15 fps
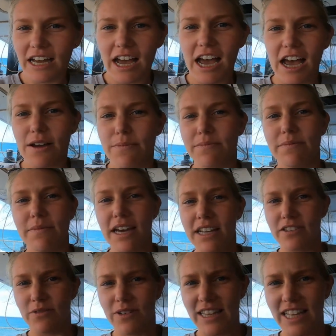Um,
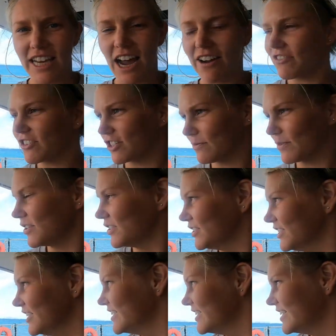it's really comfortable,
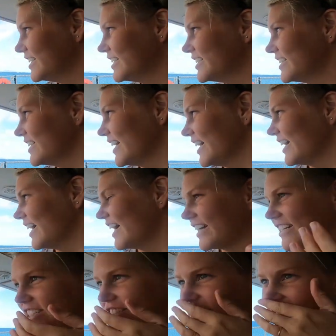
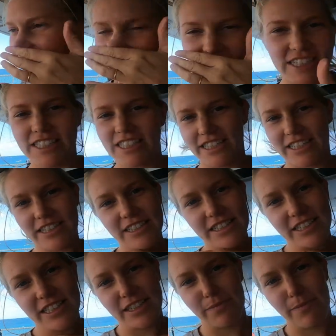and she's just
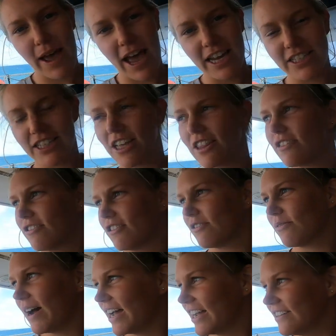smashing through
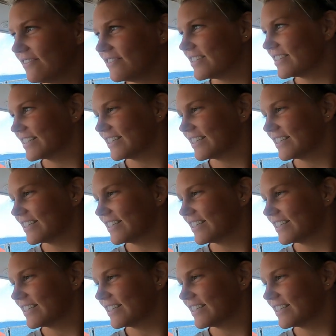the waves.